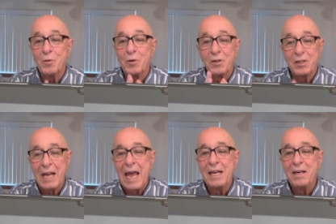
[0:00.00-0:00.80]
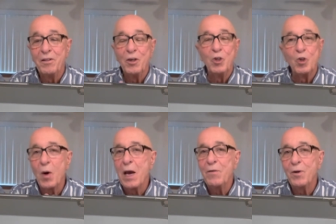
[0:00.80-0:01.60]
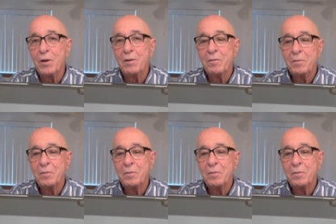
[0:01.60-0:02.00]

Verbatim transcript: will stand in the joyful,